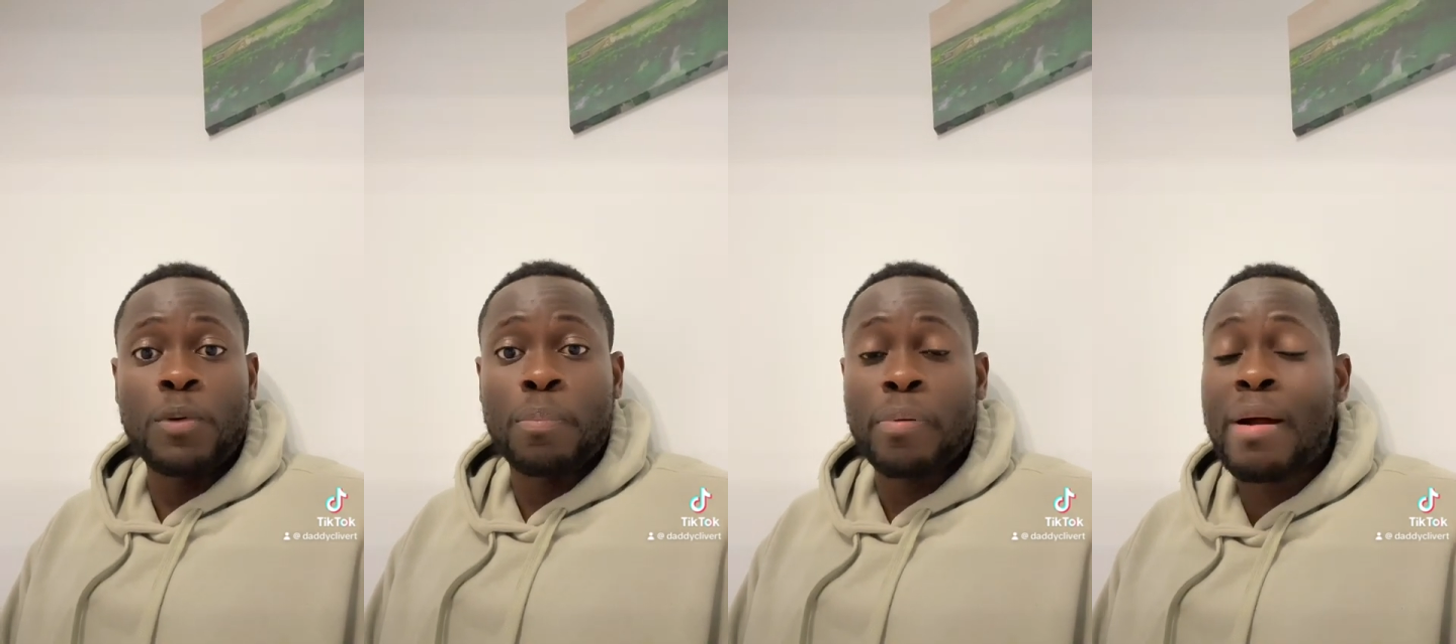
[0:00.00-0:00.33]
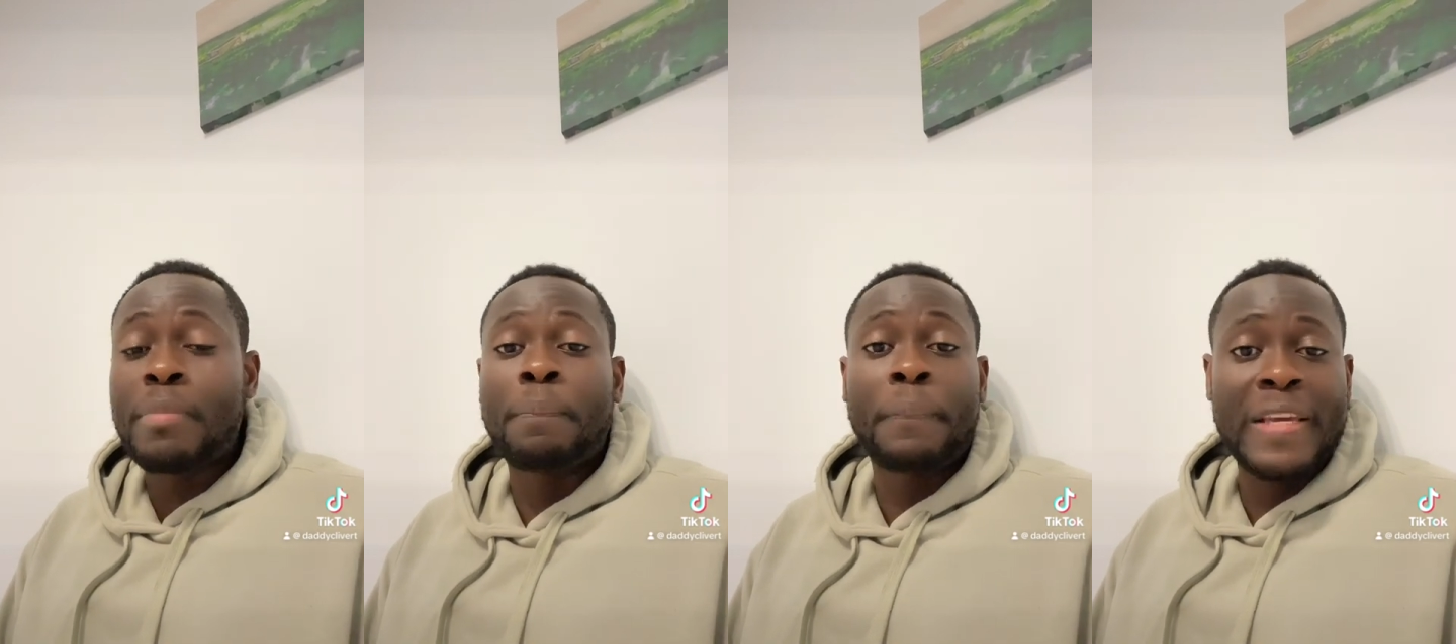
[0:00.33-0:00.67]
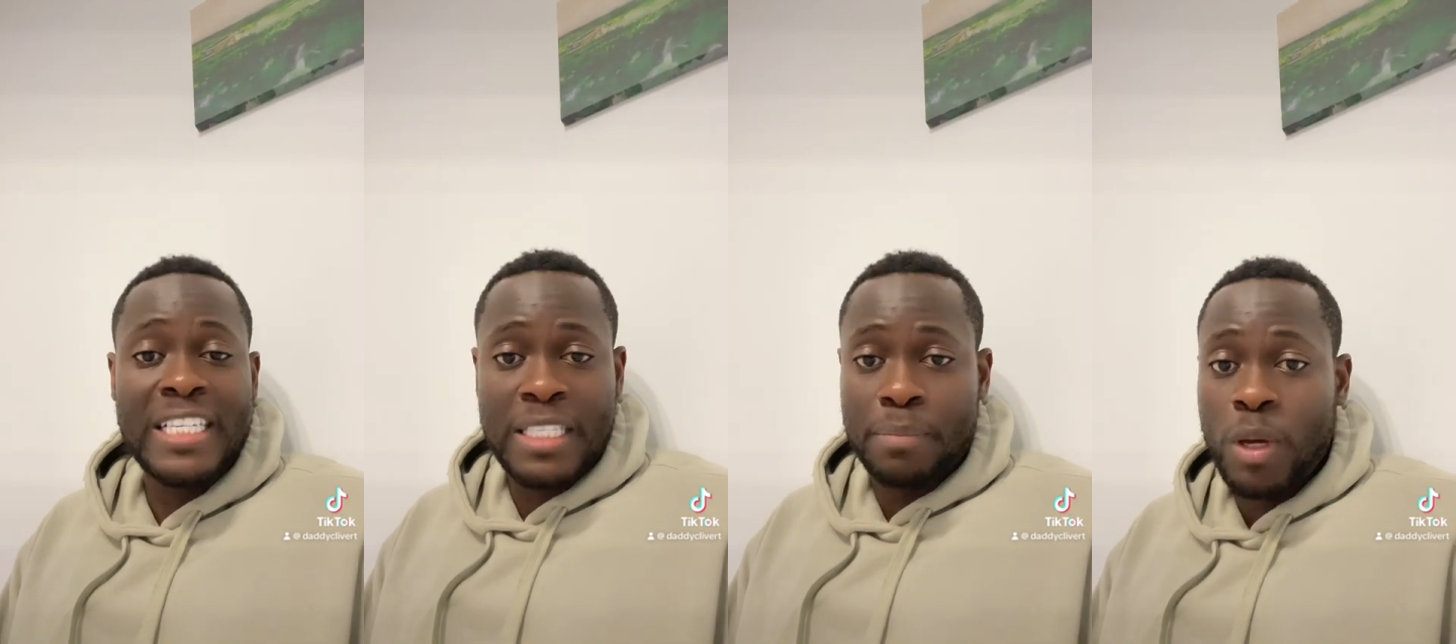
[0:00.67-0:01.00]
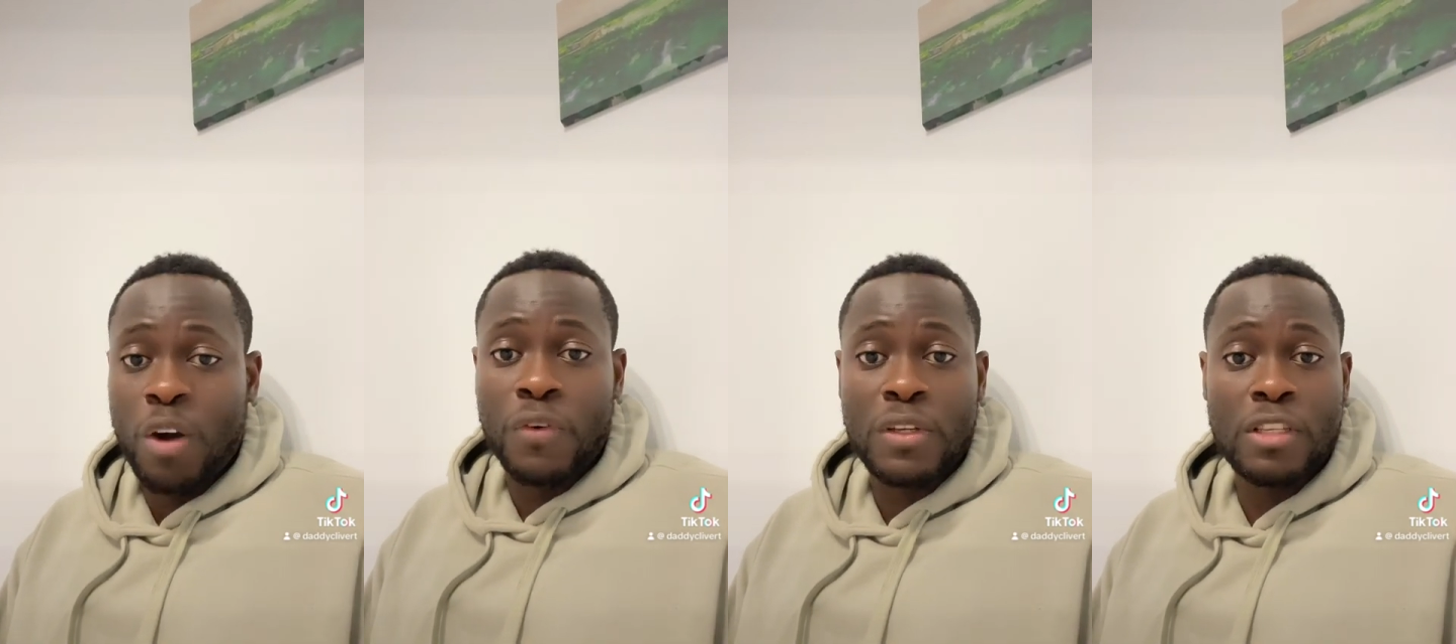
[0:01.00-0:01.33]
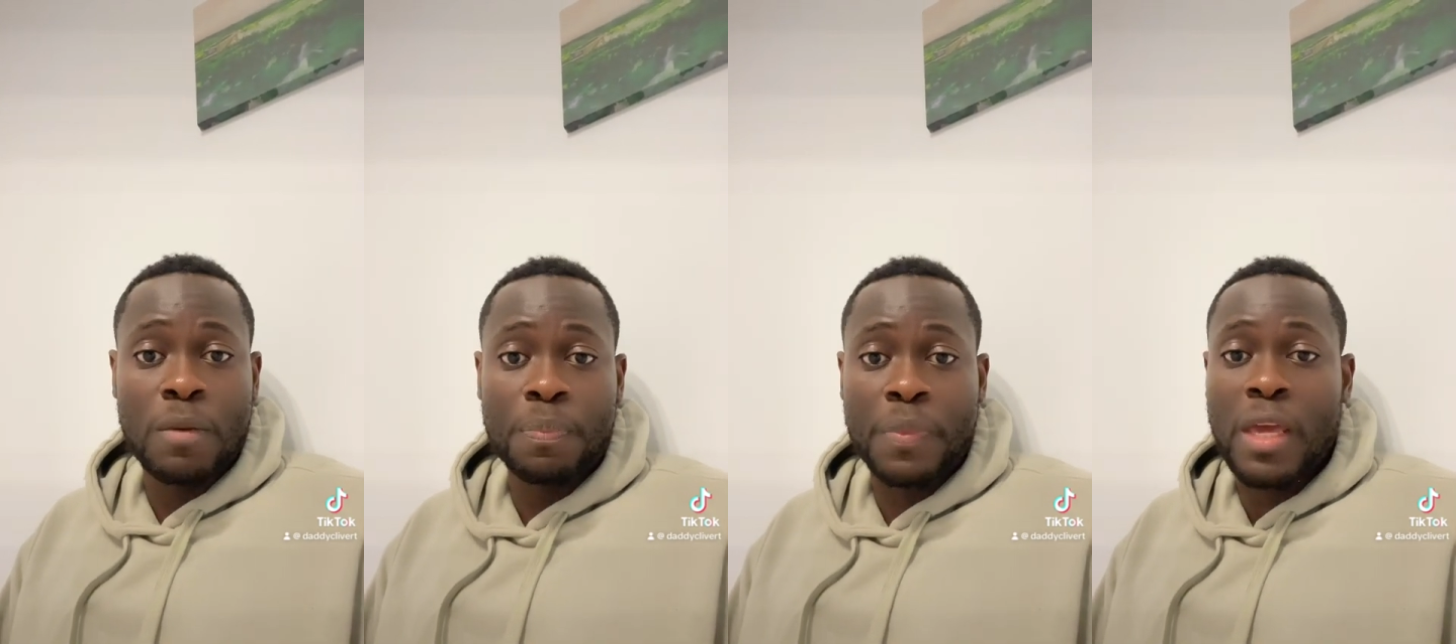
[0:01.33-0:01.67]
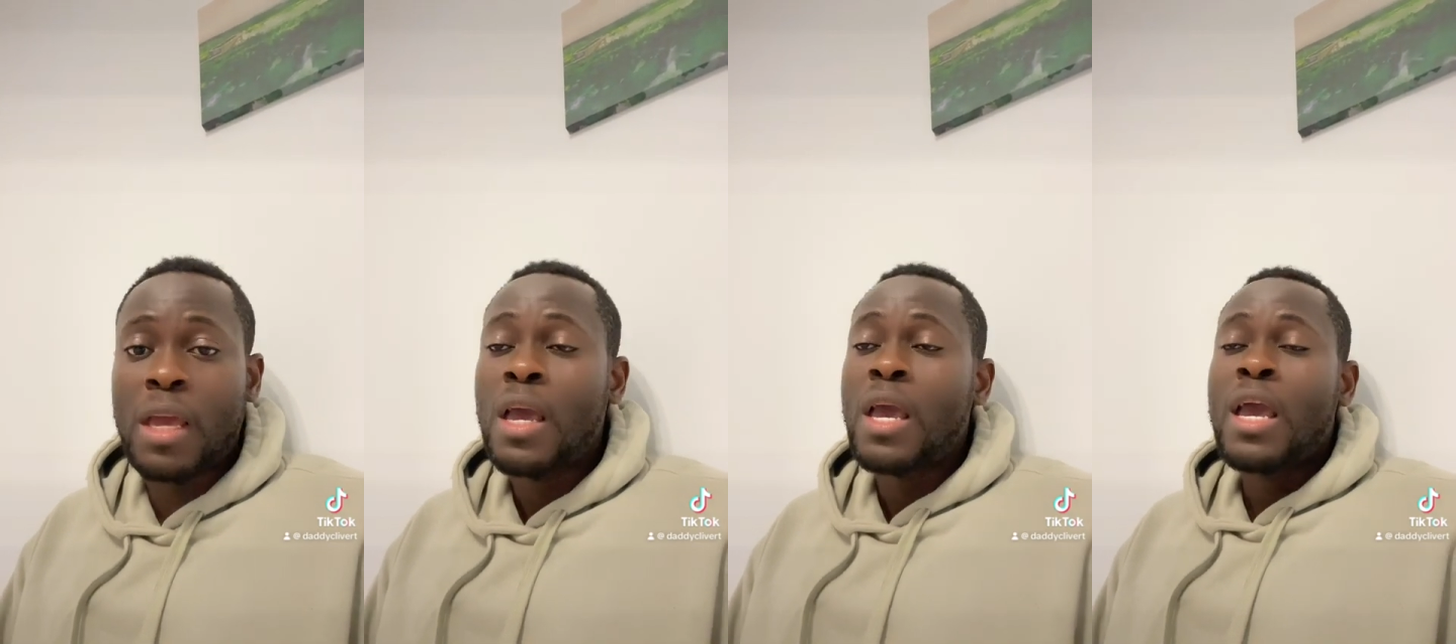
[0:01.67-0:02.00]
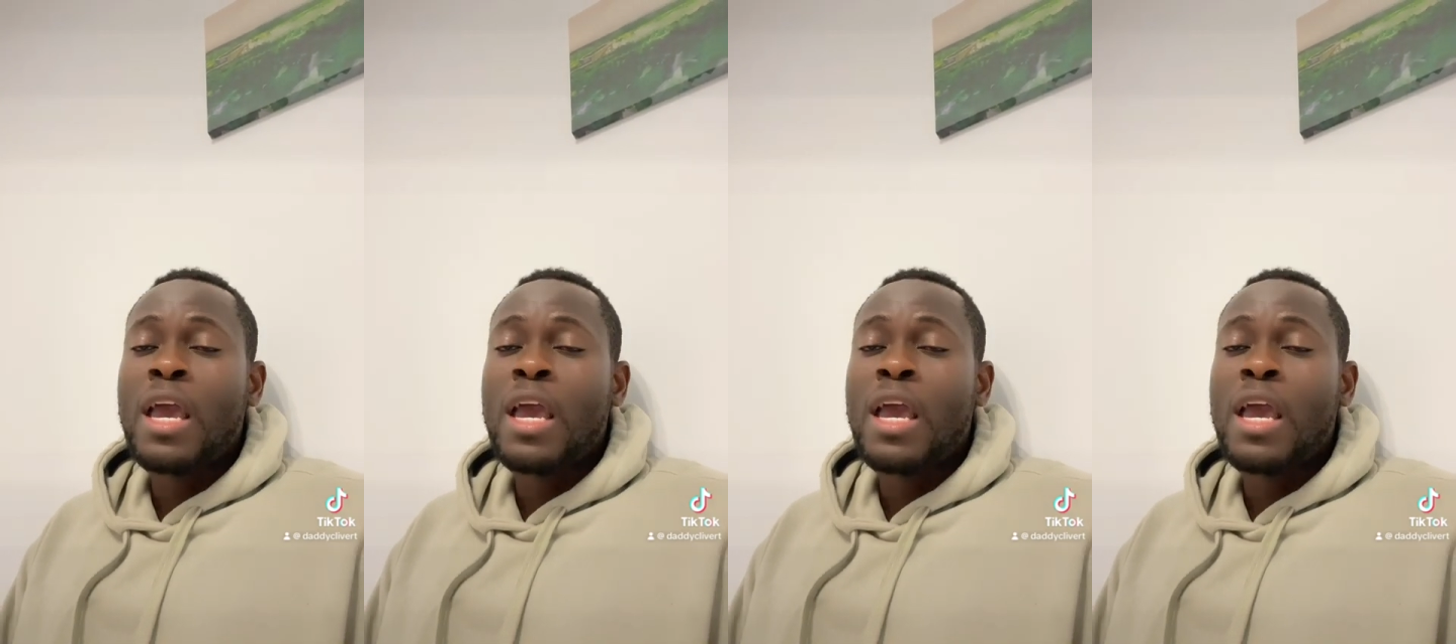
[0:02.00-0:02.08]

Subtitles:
probably pissed me off or something,